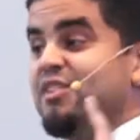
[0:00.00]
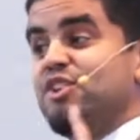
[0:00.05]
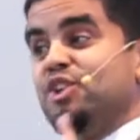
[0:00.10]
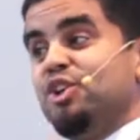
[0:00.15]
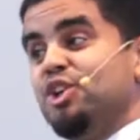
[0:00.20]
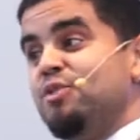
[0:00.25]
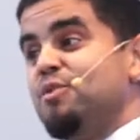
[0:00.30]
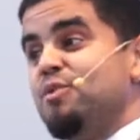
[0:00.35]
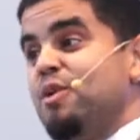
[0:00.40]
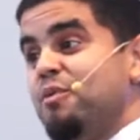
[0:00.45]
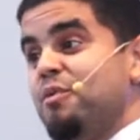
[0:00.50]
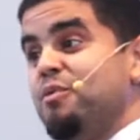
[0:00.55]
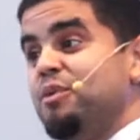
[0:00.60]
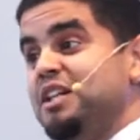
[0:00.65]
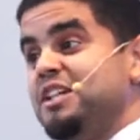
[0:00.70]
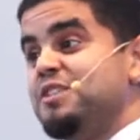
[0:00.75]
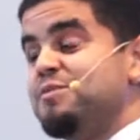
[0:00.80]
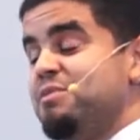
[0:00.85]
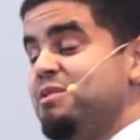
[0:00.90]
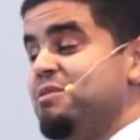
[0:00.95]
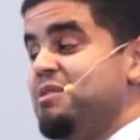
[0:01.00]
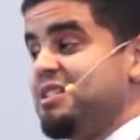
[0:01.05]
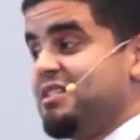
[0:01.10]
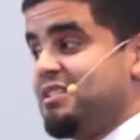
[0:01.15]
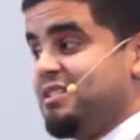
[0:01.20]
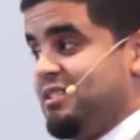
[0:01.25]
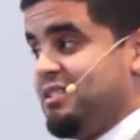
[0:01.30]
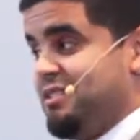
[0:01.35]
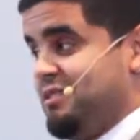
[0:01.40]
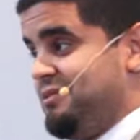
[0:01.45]
And the only way we will
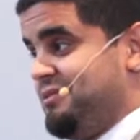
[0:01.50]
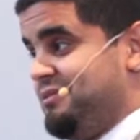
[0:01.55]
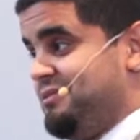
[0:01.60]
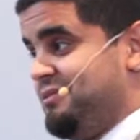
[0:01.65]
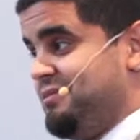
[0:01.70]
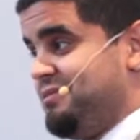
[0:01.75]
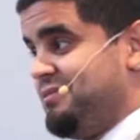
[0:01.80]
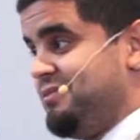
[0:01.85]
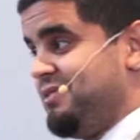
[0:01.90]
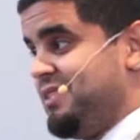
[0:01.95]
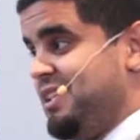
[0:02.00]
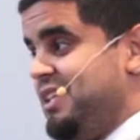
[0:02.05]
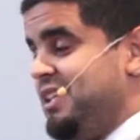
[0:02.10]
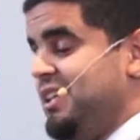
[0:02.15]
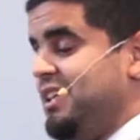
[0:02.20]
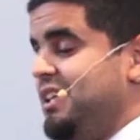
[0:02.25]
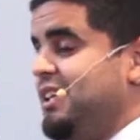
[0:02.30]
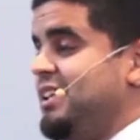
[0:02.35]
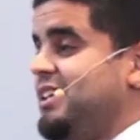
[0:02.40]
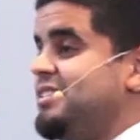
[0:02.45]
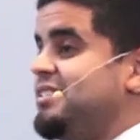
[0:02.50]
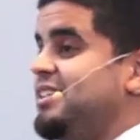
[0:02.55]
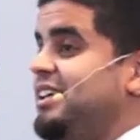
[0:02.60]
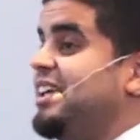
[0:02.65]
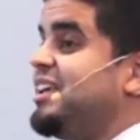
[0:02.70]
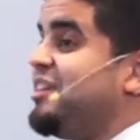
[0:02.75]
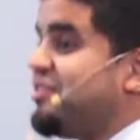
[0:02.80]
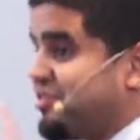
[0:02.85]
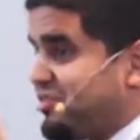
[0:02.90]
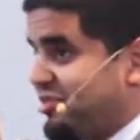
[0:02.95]
experience it
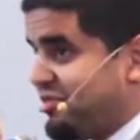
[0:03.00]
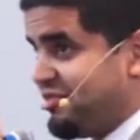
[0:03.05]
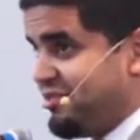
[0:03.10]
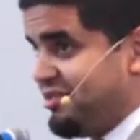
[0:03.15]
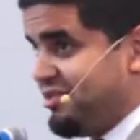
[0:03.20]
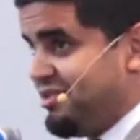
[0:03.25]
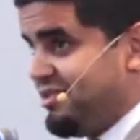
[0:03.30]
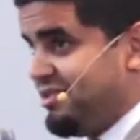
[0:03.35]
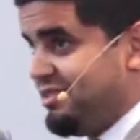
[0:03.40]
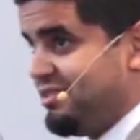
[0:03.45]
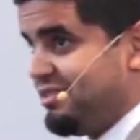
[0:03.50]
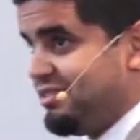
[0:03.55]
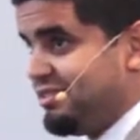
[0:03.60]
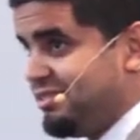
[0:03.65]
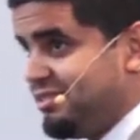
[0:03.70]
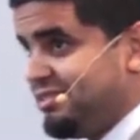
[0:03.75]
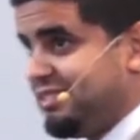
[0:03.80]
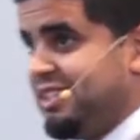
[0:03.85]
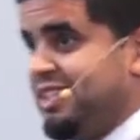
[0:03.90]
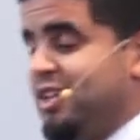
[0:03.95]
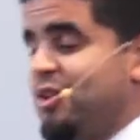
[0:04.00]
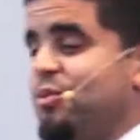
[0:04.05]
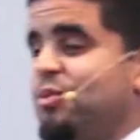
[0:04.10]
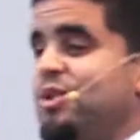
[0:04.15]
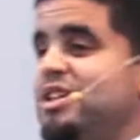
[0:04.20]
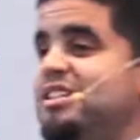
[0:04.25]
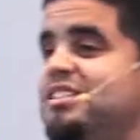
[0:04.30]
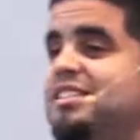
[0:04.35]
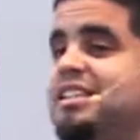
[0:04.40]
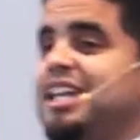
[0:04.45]
is if
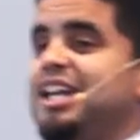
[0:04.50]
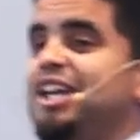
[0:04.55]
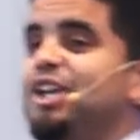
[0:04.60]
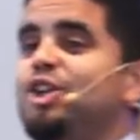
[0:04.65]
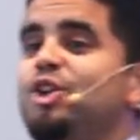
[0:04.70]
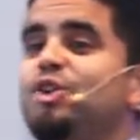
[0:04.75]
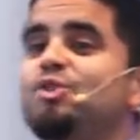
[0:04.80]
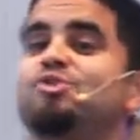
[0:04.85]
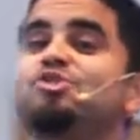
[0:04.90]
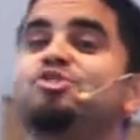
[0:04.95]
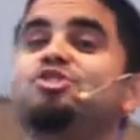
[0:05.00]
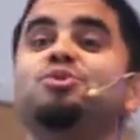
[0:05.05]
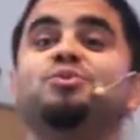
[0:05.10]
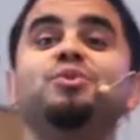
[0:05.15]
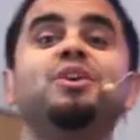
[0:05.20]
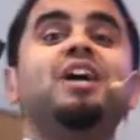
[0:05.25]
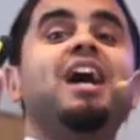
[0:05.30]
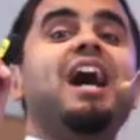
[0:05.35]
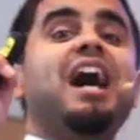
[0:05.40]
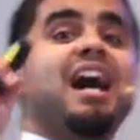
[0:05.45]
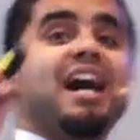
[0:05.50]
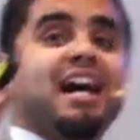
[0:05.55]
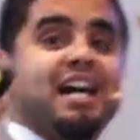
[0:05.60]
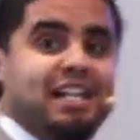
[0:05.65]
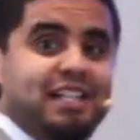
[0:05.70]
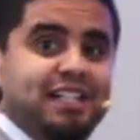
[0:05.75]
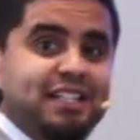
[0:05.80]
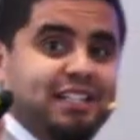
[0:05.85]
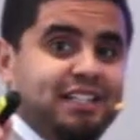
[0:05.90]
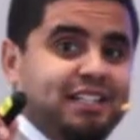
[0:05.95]
we stay close to
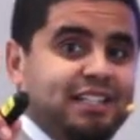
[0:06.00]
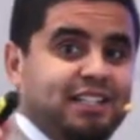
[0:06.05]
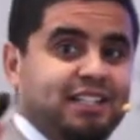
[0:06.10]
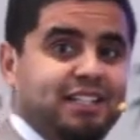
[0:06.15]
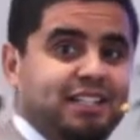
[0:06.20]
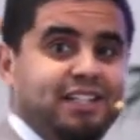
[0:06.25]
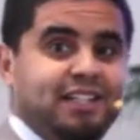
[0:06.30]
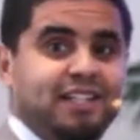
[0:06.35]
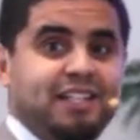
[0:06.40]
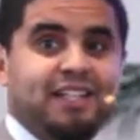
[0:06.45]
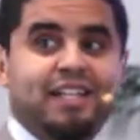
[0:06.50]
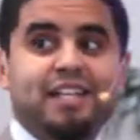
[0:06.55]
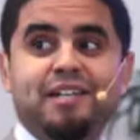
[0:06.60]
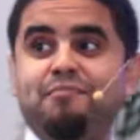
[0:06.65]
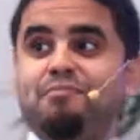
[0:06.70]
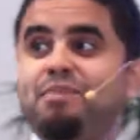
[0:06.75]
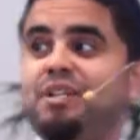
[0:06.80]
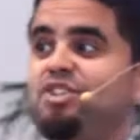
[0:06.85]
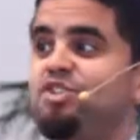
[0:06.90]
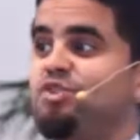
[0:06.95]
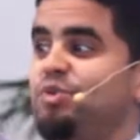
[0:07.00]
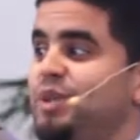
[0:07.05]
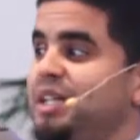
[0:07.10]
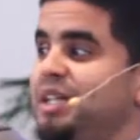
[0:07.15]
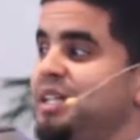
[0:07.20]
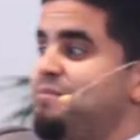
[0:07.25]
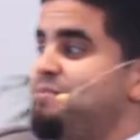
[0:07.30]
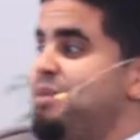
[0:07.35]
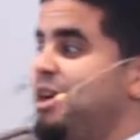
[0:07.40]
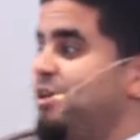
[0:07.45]
God in
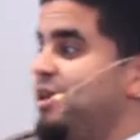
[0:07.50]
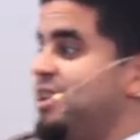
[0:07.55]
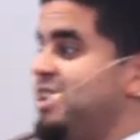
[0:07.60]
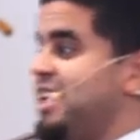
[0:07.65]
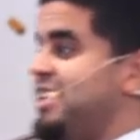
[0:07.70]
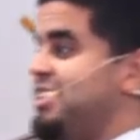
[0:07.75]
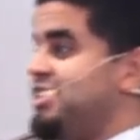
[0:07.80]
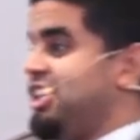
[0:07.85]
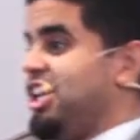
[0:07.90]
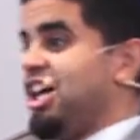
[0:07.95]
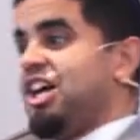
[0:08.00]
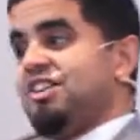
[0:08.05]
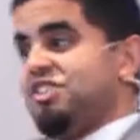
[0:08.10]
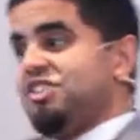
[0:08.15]
between paradise